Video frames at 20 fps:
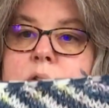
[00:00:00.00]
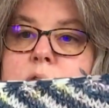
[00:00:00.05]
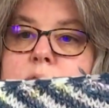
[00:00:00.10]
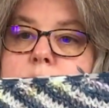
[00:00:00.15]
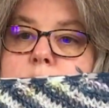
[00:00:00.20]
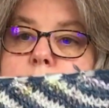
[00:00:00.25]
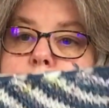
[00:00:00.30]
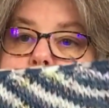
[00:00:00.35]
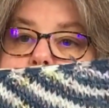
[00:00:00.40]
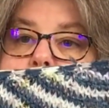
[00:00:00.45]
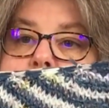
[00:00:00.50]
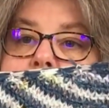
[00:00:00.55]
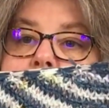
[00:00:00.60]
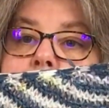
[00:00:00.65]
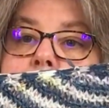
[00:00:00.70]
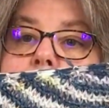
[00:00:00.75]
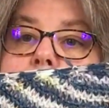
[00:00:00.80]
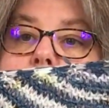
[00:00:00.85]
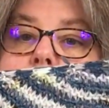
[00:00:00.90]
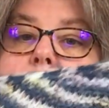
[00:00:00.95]
Stormy
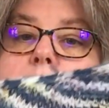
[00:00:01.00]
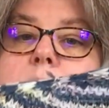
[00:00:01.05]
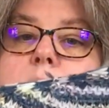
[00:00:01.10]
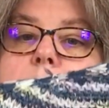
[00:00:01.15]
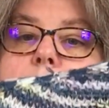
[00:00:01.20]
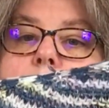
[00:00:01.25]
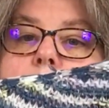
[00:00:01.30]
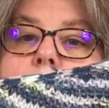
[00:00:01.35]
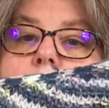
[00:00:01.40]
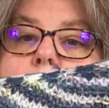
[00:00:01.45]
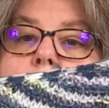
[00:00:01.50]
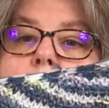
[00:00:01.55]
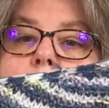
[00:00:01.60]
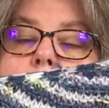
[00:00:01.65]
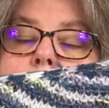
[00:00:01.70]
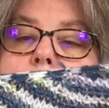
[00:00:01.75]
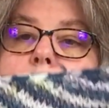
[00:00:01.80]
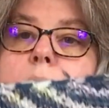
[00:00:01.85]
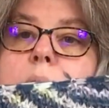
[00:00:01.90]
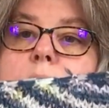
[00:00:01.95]
Night,
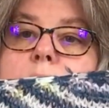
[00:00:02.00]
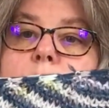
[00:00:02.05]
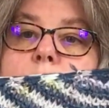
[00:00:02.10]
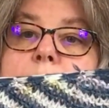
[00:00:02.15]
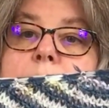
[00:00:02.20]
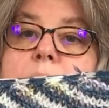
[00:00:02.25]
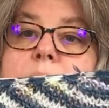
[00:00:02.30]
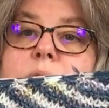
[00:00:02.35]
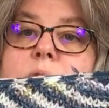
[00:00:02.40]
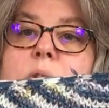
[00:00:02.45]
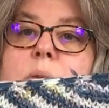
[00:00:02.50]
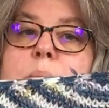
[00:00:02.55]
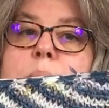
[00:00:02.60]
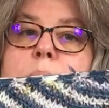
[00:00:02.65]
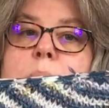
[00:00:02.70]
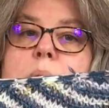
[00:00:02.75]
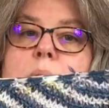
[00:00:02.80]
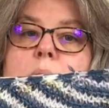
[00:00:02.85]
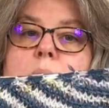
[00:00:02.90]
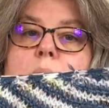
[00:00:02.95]
and I got that
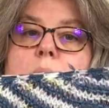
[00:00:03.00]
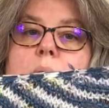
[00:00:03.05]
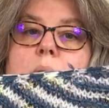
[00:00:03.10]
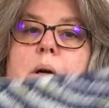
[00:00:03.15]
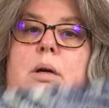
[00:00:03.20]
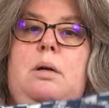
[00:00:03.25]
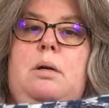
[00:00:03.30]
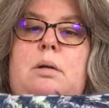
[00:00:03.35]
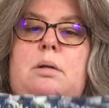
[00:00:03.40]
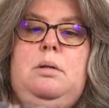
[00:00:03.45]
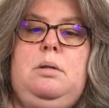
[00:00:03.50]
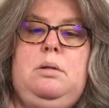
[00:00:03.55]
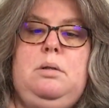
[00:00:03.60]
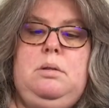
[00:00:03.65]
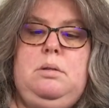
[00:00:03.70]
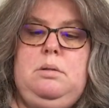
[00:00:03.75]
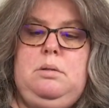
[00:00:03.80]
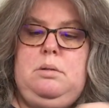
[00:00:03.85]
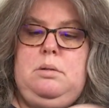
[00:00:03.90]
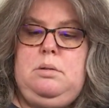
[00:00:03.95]
from I don't know
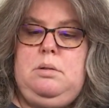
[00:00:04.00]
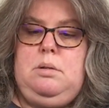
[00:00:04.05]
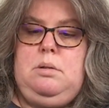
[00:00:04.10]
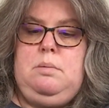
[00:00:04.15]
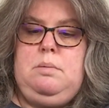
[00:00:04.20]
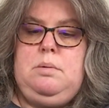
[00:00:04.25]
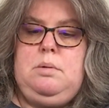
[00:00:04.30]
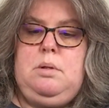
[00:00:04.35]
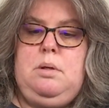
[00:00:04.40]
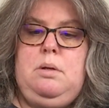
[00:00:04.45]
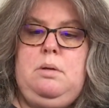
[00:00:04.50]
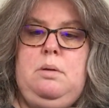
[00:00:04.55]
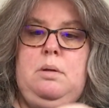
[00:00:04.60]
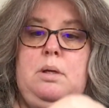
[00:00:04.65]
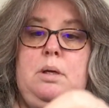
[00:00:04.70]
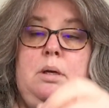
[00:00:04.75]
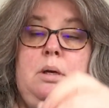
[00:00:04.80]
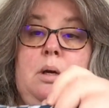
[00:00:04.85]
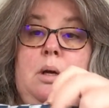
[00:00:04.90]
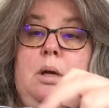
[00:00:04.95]
what's going on
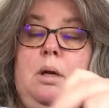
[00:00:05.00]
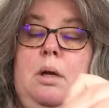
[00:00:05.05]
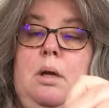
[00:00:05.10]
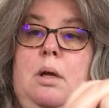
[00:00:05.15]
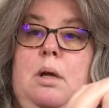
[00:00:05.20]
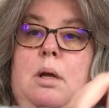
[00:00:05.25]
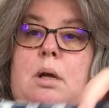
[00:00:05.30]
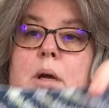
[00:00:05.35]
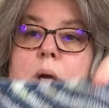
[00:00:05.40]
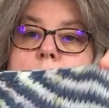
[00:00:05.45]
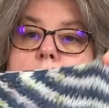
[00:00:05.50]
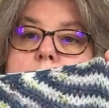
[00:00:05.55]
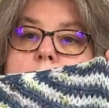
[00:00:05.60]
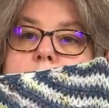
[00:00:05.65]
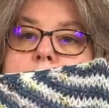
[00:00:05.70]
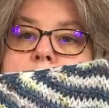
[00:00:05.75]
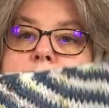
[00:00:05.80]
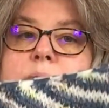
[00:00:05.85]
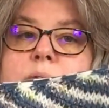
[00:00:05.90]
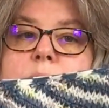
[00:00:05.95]
there. I
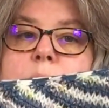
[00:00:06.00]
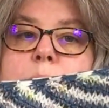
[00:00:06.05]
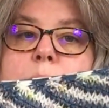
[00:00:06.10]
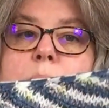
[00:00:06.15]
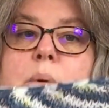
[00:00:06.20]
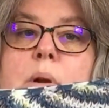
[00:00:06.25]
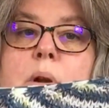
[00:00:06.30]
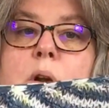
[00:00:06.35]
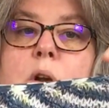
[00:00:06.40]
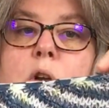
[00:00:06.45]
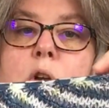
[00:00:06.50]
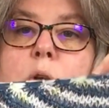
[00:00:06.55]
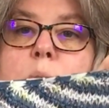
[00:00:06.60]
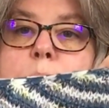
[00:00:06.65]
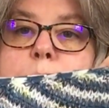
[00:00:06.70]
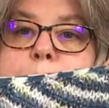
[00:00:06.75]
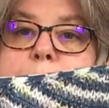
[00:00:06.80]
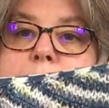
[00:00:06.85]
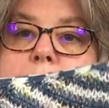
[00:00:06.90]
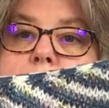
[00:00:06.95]
got that from
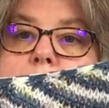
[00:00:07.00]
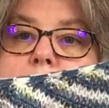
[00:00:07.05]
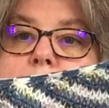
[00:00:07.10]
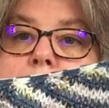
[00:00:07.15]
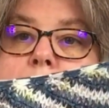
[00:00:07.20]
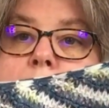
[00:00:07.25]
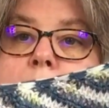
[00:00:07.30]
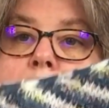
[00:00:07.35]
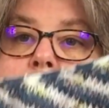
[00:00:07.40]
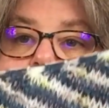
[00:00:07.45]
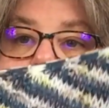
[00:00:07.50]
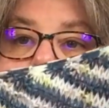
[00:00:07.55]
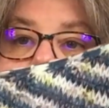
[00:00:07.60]
Loop in